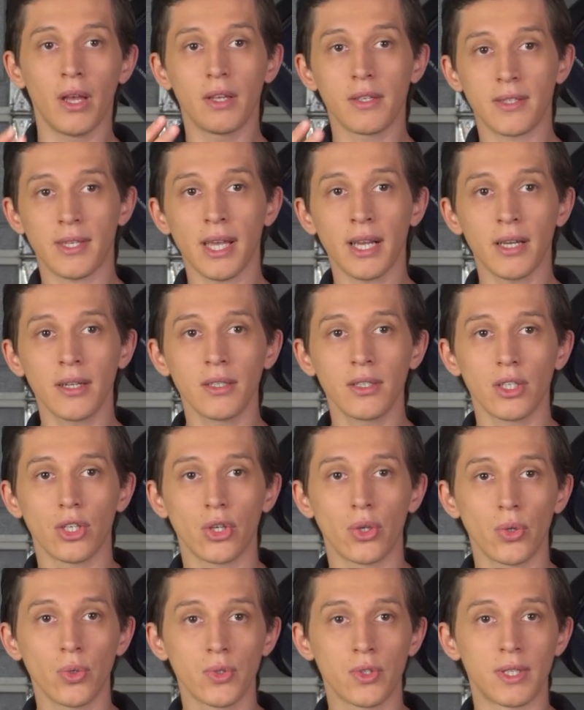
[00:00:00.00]
Second,
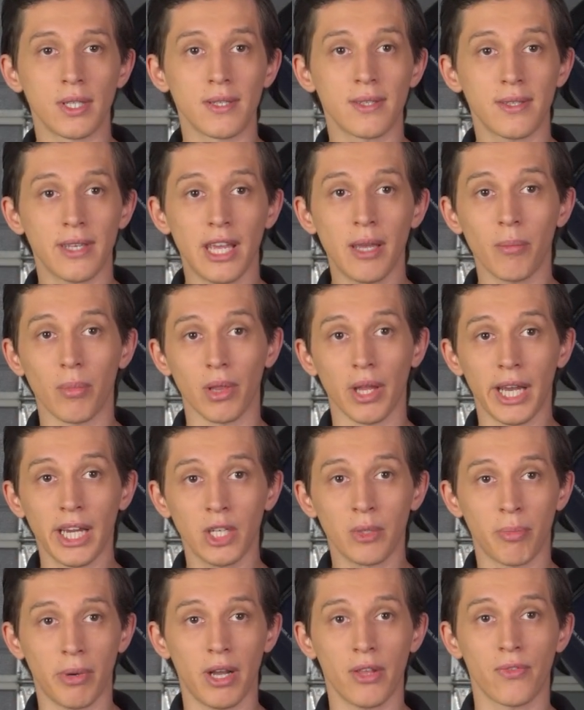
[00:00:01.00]
use the same
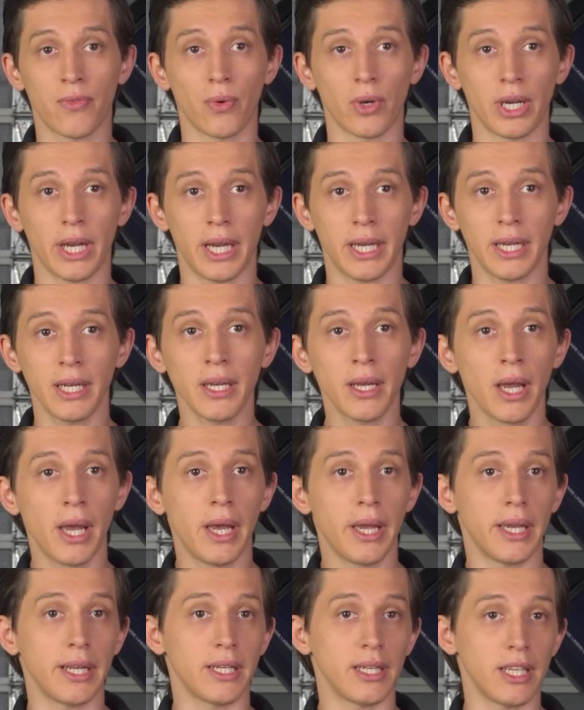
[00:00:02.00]
light path for guiding
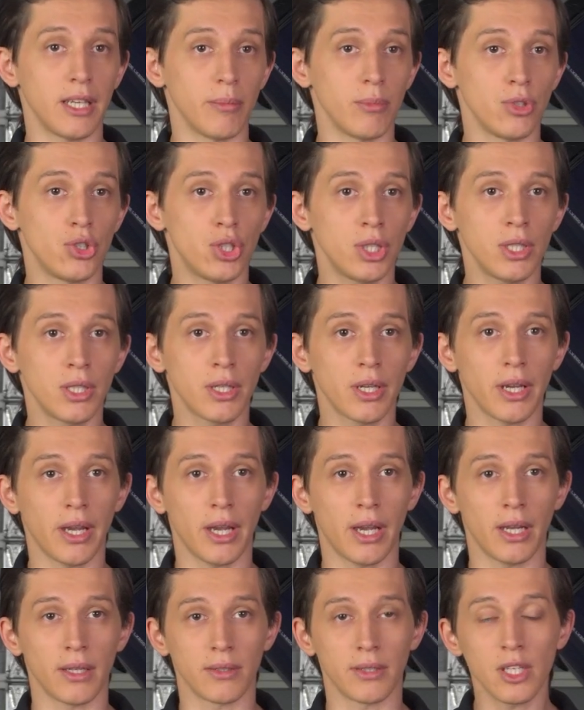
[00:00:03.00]
and imaging,
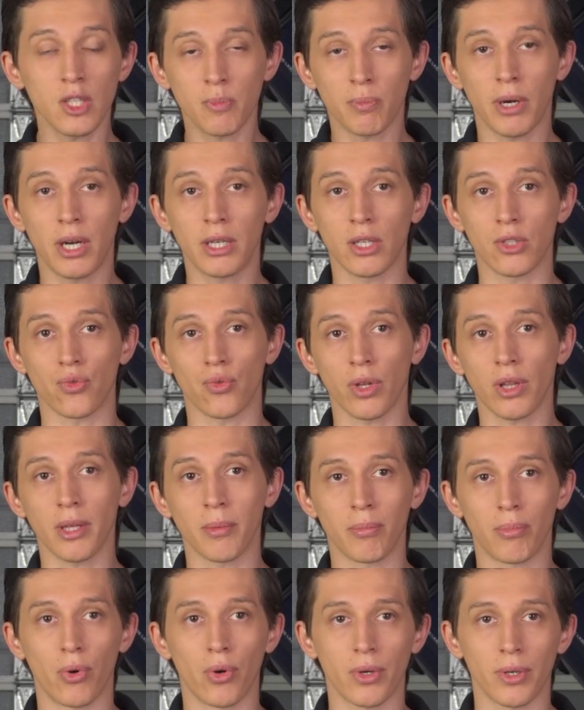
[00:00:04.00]
and this part is really
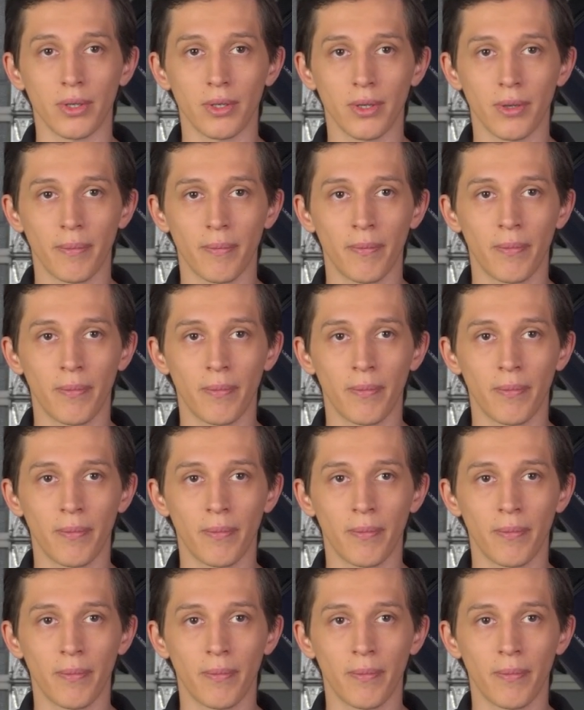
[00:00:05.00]
important.